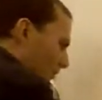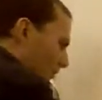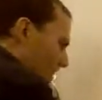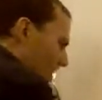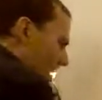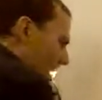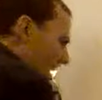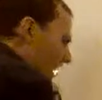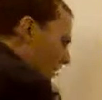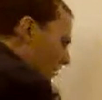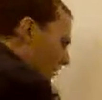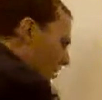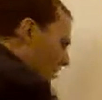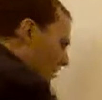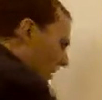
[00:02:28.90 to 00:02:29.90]
3
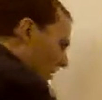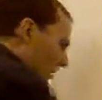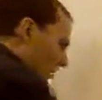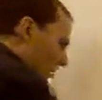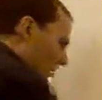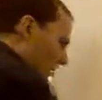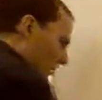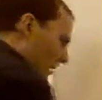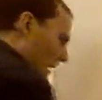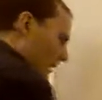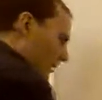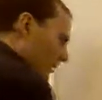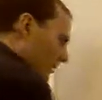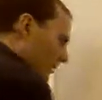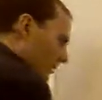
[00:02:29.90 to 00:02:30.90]
hydrophobic
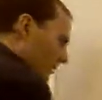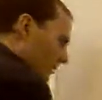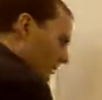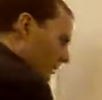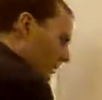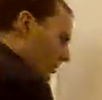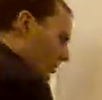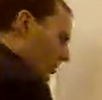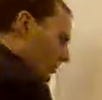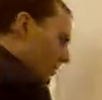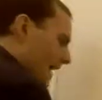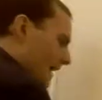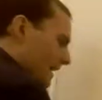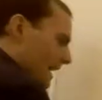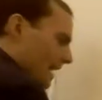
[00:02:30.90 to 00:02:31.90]
things that are
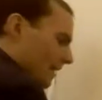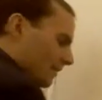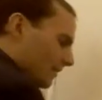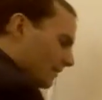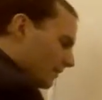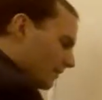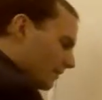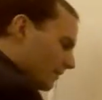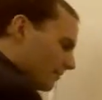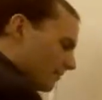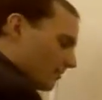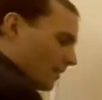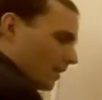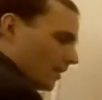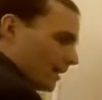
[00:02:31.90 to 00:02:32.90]
fatty acids,
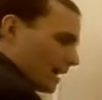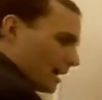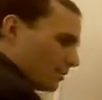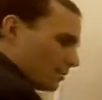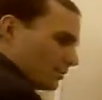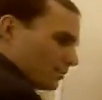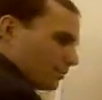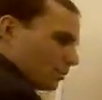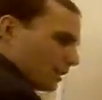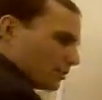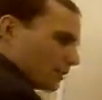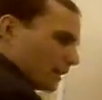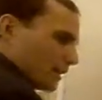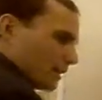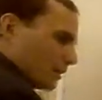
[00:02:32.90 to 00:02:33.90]
very
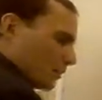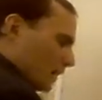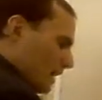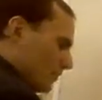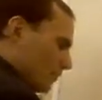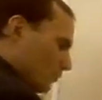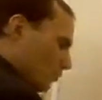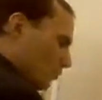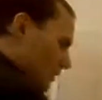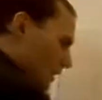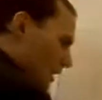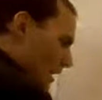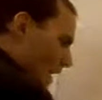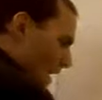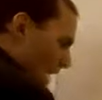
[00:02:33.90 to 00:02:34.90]
hydrophobic, trying to get away from
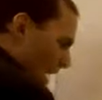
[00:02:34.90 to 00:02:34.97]
water,